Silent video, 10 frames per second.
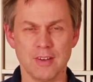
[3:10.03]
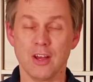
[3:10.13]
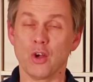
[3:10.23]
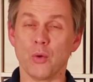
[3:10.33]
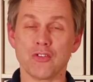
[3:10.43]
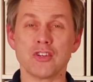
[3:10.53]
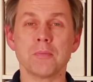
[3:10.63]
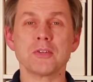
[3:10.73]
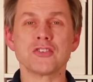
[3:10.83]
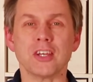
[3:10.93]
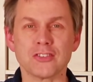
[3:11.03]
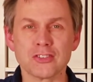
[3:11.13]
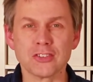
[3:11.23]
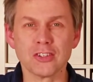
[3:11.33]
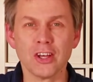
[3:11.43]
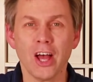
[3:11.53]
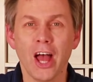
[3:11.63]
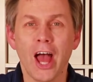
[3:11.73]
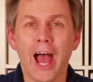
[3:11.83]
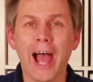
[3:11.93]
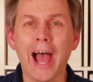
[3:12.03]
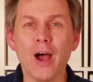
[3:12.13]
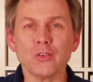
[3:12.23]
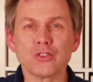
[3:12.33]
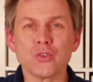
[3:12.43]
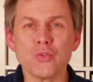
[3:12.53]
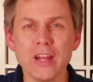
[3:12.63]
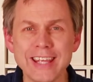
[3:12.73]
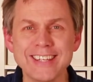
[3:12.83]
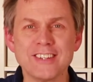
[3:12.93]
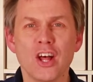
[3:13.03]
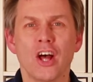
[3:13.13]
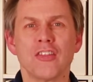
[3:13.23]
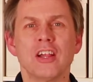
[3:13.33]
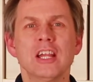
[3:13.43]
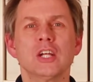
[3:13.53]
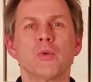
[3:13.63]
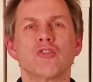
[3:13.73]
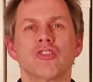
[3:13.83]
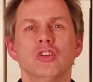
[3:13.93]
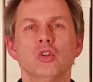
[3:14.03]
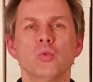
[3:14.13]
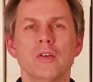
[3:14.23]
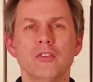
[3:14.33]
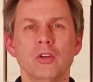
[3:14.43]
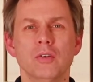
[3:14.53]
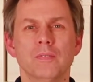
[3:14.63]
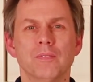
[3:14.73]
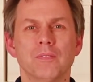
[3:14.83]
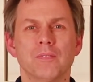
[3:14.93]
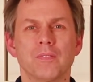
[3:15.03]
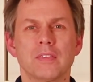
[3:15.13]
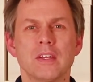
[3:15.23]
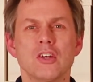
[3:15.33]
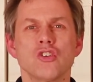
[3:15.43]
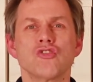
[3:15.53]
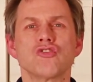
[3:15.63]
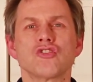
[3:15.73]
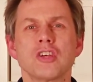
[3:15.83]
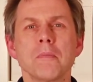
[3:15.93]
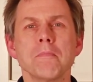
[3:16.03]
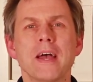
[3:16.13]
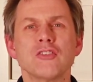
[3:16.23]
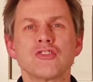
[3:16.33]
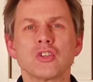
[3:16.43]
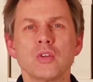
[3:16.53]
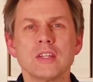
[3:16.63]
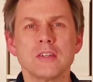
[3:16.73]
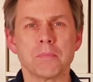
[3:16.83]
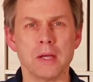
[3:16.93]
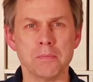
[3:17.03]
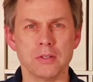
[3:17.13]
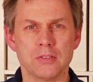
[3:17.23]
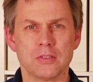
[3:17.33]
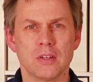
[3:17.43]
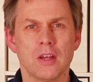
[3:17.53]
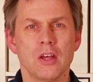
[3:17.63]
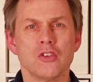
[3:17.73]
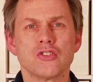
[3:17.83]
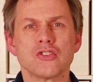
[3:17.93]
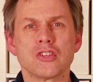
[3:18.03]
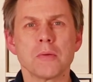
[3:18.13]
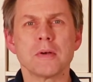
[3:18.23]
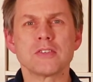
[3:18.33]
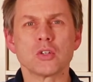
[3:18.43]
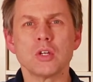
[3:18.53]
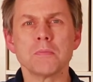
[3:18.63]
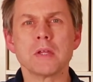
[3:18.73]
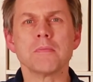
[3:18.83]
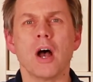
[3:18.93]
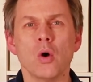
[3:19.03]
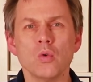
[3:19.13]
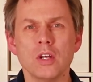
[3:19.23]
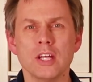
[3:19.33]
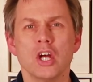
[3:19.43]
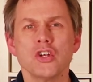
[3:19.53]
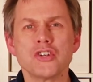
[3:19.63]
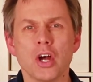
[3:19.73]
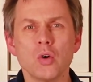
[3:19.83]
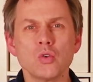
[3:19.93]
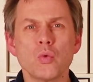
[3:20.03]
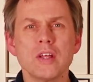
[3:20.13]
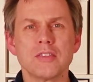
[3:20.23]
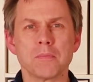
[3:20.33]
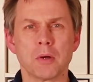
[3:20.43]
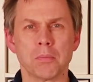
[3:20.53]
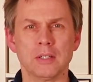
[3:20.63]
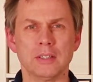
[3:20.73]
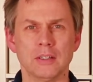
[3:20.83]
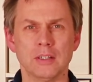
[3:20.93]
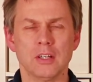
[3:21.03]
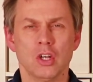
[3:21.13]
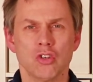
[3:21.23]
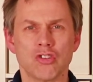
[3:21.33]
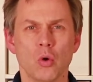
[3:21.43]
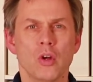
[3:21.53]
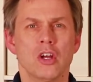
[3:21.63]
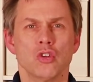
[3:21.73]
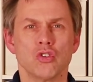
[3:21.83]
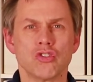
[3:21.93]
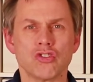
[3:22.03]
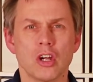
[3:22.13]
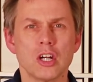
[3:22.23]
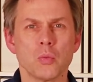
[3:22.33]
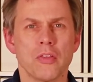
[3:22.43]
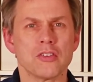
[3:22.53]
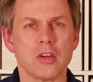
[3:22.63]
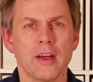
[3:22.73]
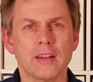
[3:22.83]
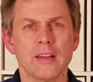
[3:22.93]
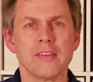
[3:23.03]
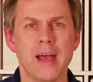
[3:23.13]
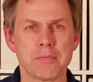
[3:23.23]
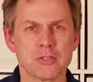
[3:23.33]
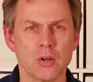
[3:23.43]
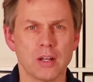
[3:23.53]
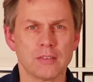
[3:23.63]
Question number 6. How to read the literature you review? Skim and screen the papers. Skim and screen them only. Don't read them completely. So you start with the title and the abstract.